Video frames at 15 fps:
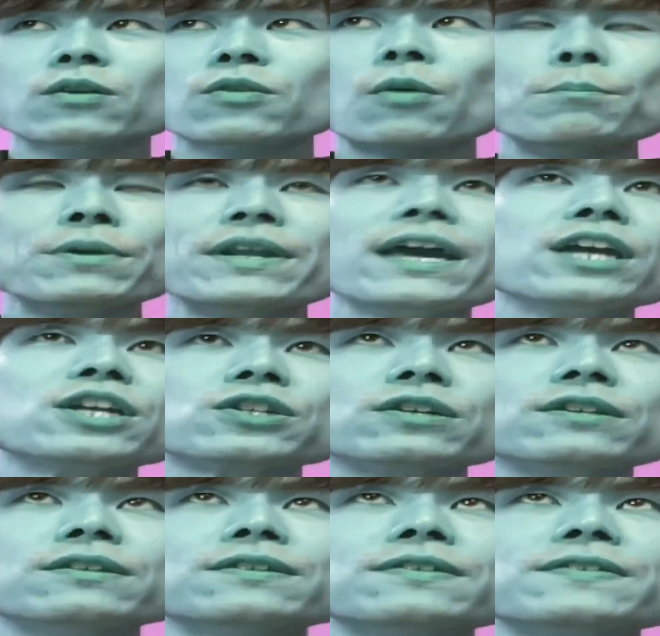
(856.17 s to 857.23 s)

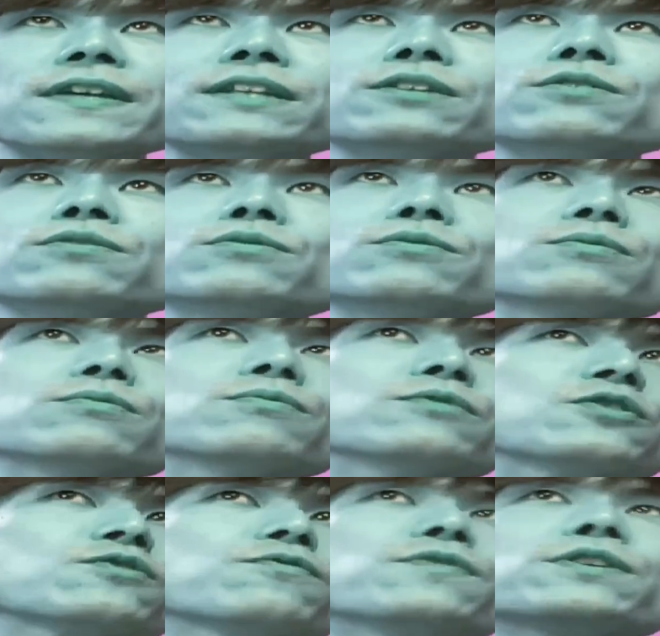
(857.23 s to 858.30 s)
combinations, and you
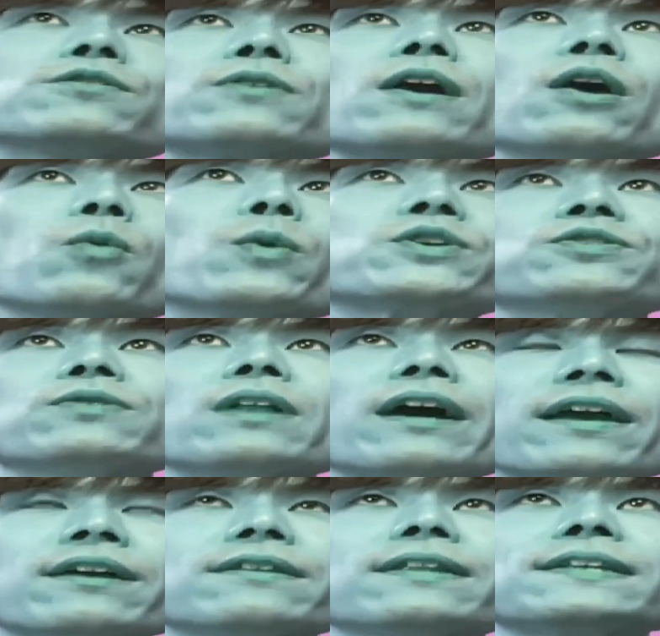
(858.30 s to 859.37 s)
just figure out what you
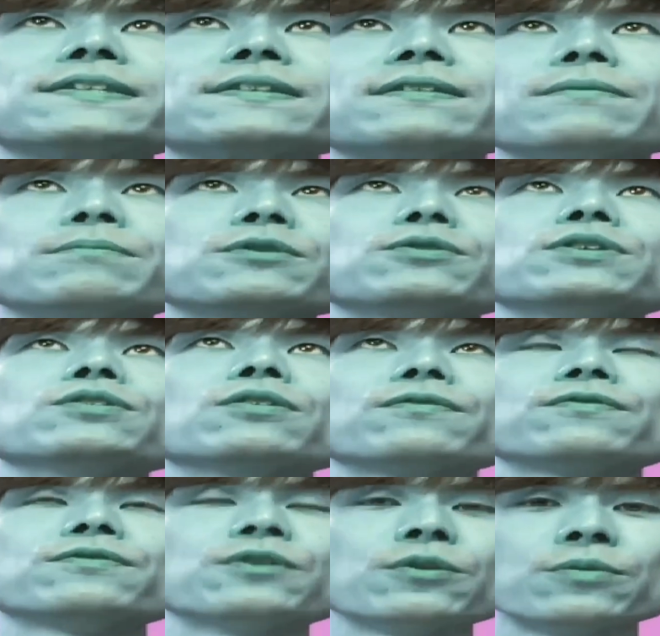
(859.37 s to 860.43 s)
like. That's the beauty of,
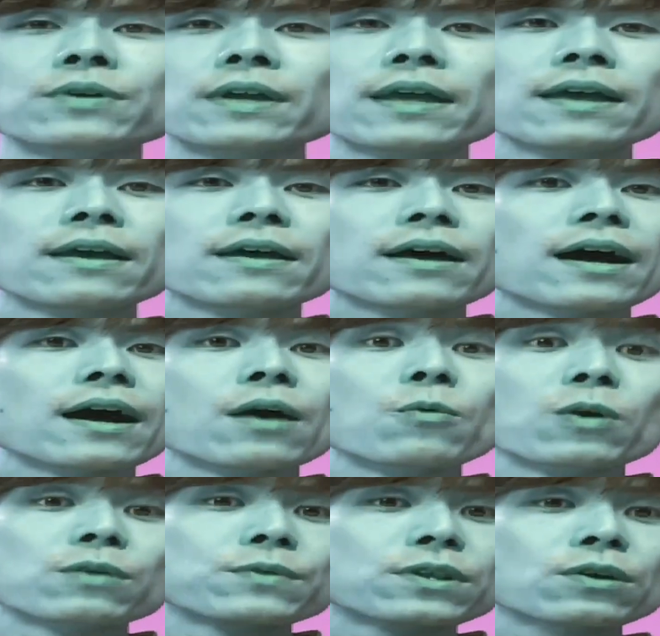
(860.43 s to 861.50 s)
you know,
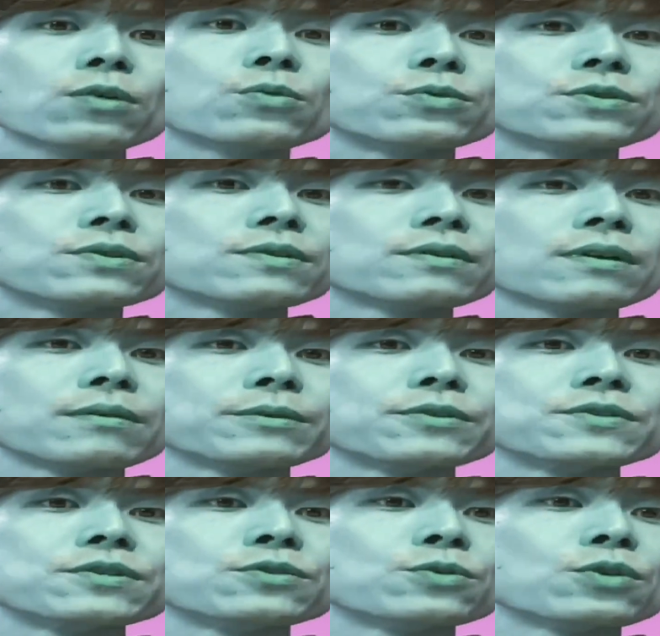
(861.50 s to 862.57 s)
working with the code,
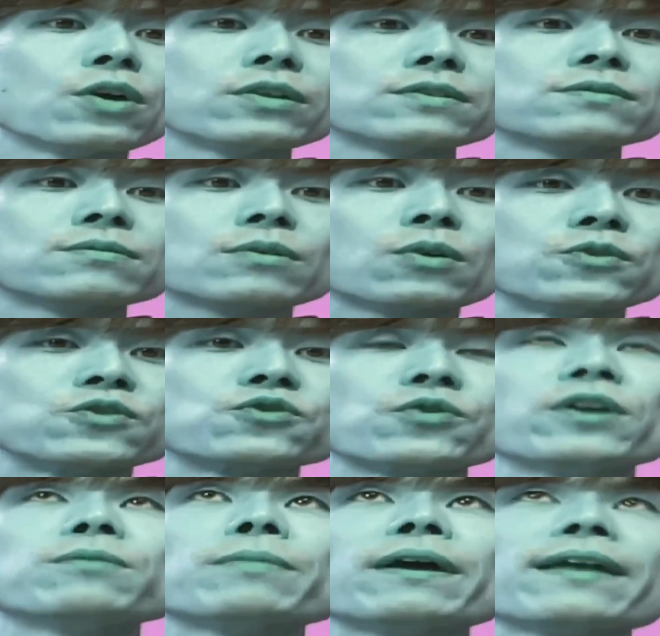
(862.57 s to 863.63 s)
because you're not
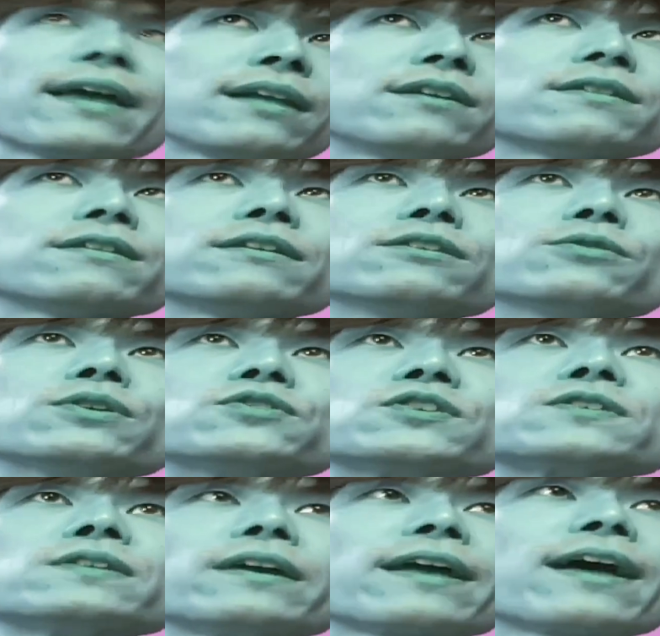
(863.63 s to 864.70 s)
constrained by anything. You can
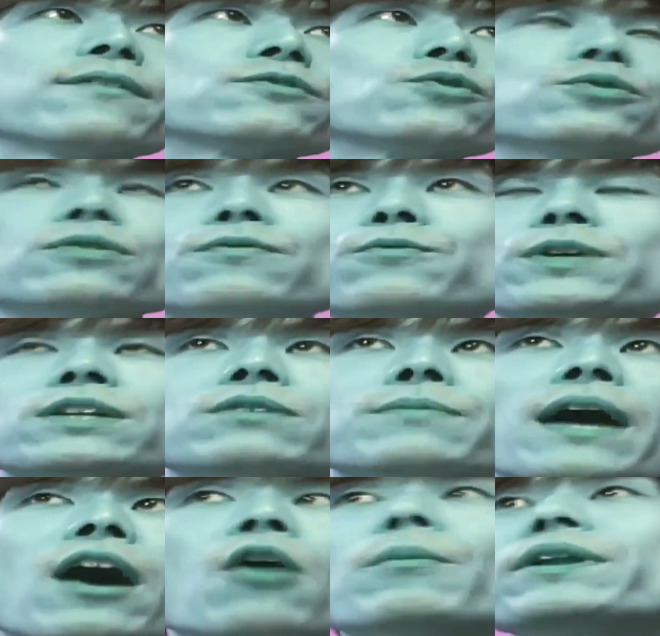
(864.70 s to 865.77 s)
just like have total
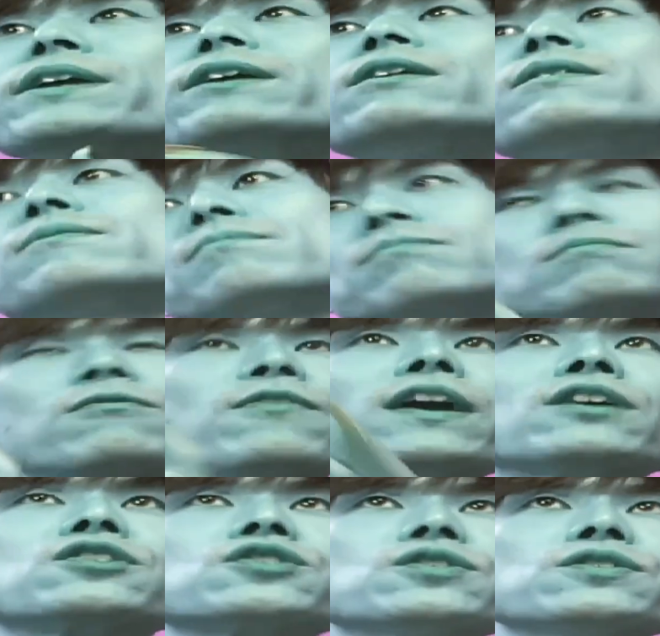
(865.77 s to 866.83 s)
freedom. How many
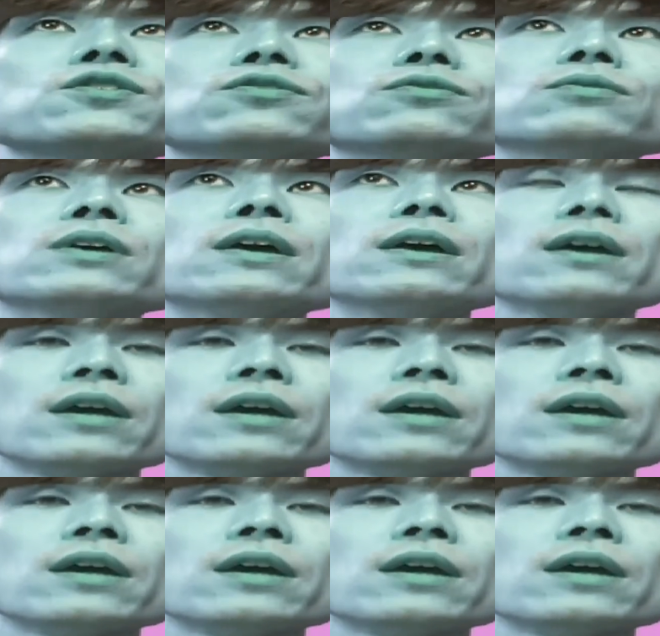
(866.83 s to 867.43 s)
functions you